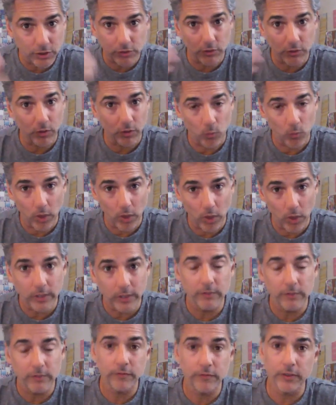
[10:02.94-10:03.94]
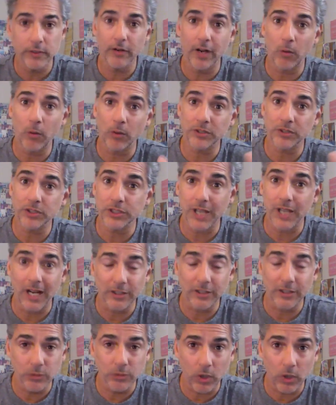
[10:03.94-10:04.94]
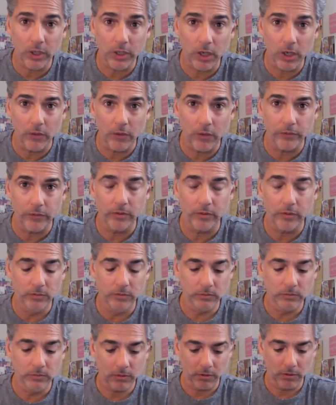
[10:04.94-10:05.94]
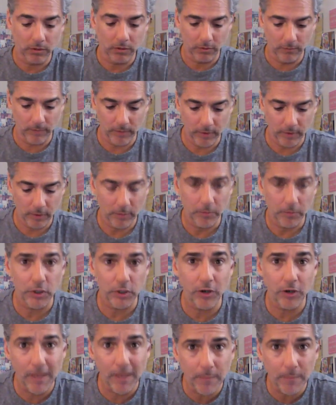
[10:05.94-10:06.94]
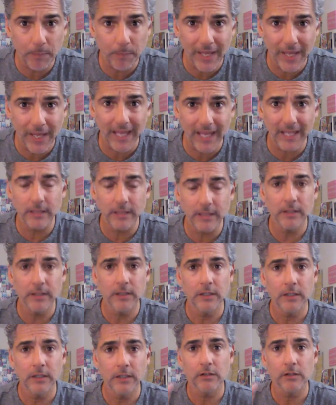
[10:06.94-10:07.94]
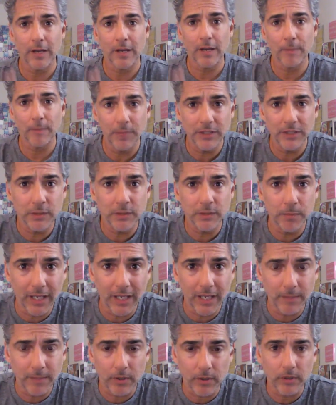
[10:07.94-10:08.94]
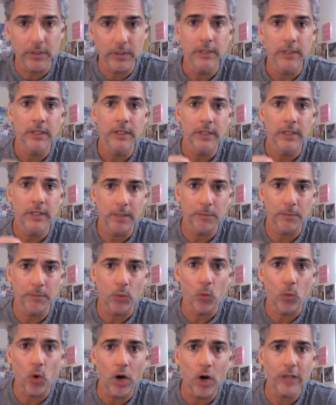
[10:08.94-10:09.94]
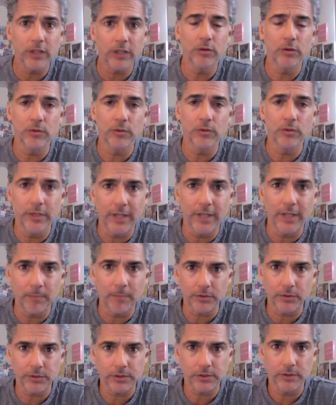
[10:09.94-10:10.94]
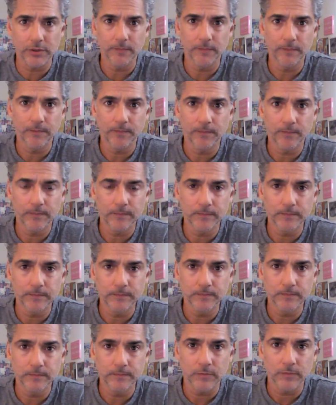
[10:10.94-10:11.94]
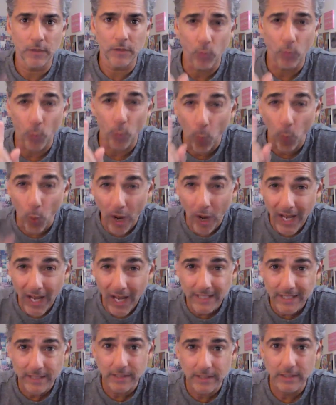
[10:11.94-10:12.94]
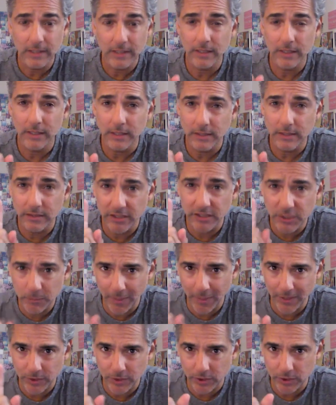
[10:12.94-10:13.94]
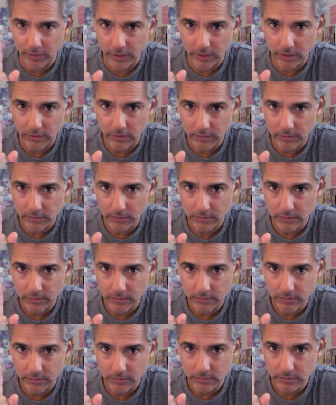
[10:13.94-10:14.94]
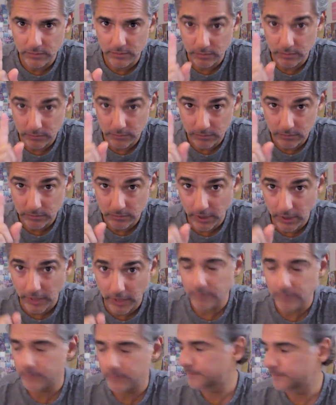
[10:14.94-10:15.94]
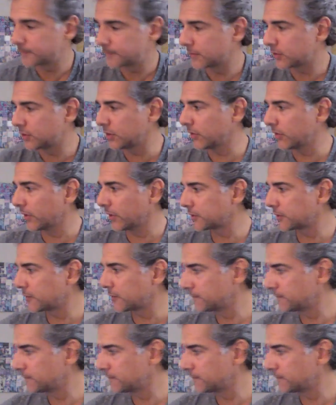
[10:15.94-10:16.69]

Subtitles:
your own work, figure out what stocks you want to own. But grab a pen, grab a piece of paper. I'm going to walk you through the numbers of one dispensary. Okay, let's do this.